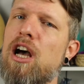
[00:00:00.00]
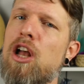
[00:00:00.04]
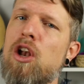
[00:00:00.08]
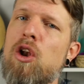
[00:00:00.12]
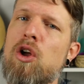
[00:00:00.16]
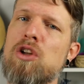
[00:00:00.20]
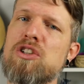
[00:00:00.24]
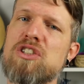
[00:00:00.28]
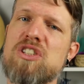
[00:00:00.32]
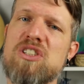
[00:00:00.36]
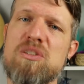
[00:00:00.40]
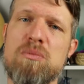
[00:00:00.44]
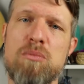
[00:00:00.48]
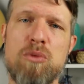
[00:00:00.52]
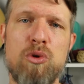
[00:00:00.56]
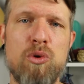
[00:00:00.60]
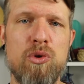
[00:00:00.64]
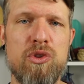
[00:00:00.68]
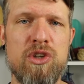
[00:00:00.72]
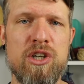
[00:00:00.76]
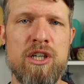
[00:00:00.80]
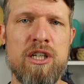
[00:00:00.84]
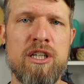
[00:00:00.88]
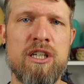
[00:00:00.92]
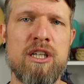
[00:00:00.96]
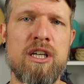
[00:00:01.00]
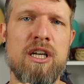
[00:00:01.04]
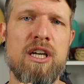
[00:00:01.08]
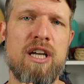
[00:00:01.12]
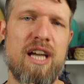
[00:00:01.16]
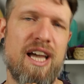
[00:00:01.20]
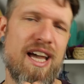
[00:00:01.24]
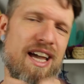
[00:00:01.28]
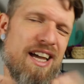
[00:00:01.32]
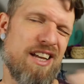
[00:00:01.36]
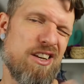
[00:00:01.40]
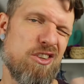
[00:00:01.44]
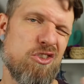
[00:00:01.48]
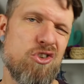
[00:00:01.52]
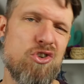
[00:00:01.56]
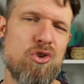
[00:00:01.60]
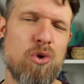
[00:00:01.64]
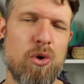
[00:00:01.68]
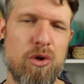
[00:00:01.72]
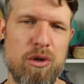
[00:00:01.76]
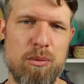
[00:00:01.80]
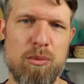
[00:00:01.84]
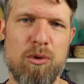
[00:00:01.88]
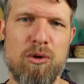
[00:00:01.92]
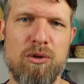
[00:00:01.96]
a lot smoother and
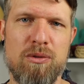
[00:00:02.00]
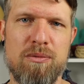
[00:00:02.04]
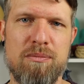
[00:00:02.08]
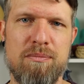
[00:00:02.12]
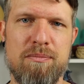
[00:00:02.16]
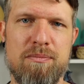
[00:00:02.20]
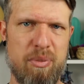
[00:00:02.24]
enjoyable.